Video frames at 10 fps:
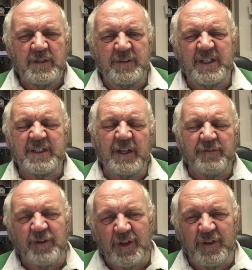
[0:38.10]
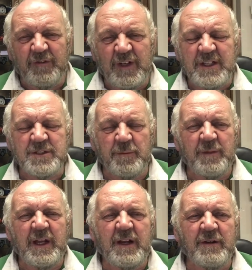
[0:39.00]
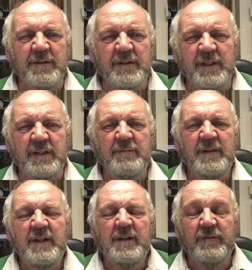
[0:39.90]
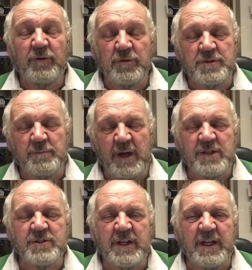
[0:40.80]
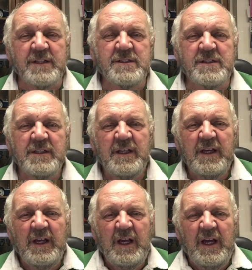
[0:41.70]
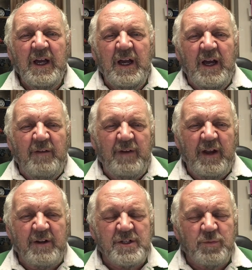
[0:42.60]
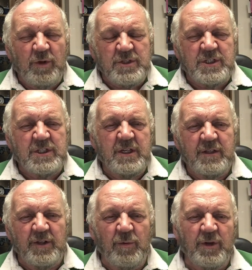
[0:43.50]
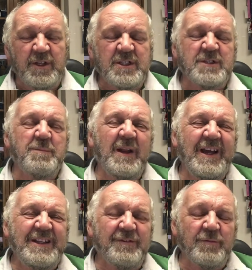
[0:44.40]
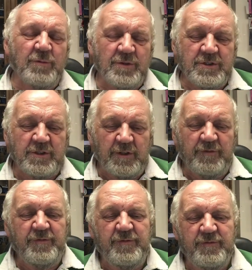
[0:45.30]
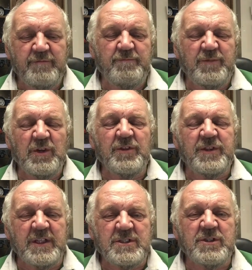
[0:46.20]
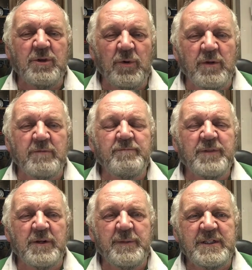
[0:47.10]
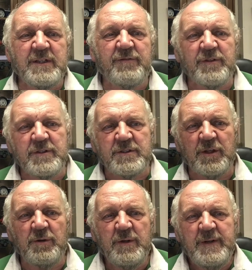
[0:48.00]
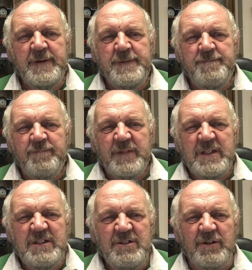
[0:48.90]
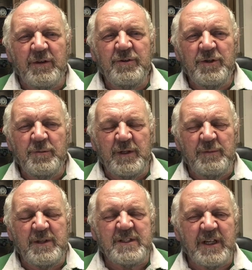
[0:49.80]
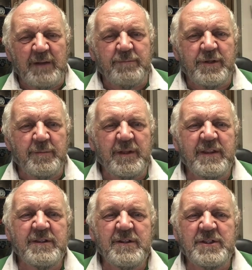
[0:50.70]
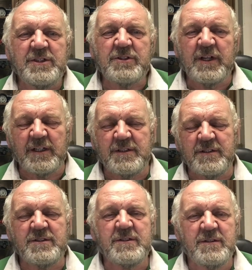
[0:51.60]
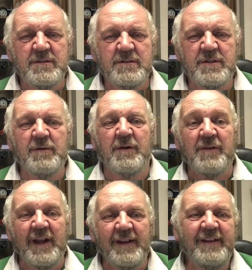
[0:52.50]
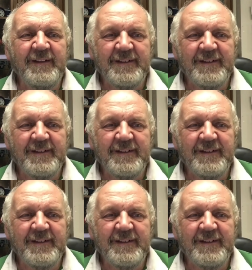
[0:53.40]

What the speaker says: need to get the Fergie fillies up there and the Fords and Majorettes, various ones that I want to display, different ones that I've done things to and are a bit different. So normally we take probably 30 tractors to our rally,